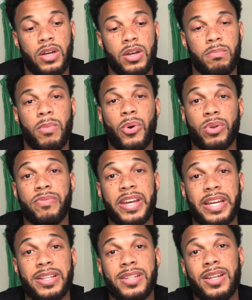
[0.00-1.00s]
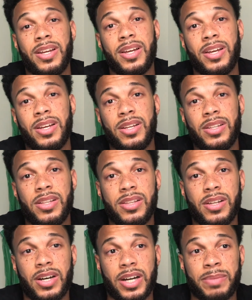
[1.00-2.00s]
motivate
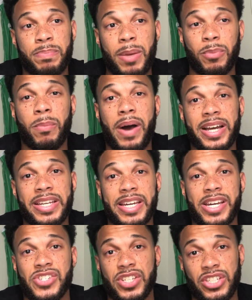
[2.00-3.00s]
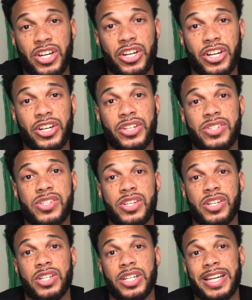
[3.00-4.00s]
people my age and younger
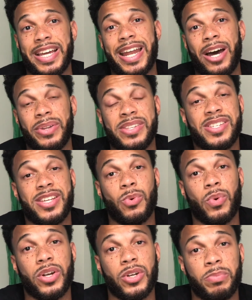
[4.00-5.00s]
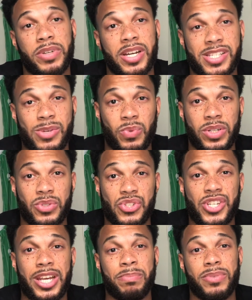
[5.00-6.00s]
to get out and see the world, because it will
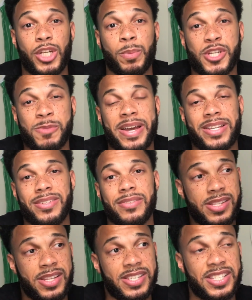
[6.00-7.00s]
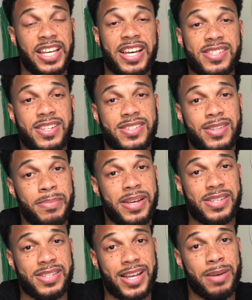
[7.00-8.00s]
shape your perspective. Yes, there's the best
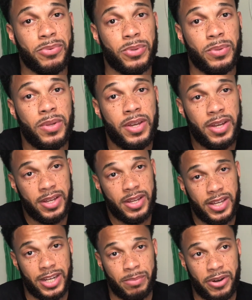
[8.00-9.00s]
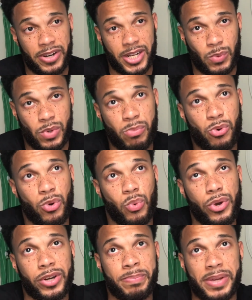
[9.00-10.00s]
example. In America, we're more
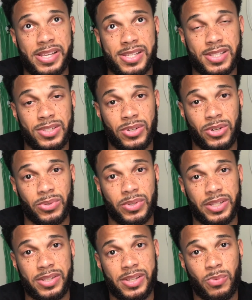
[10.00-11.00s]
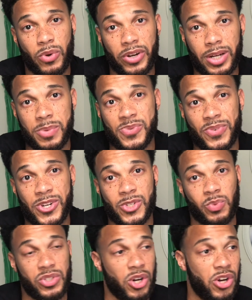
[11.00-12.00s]
work-based. You know, work comes first.
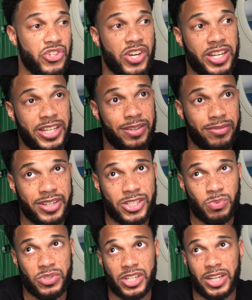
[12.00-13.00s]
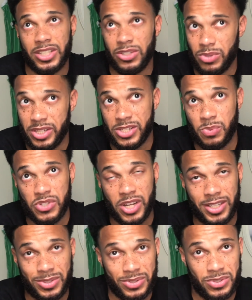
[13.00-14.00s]
We're all trying to get rich. We're trying to do this. We're
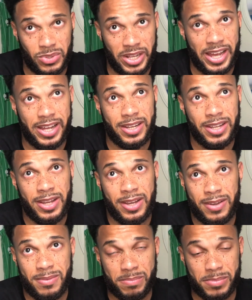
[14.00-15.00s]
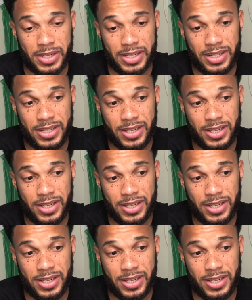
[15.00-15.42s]
trying to do that. But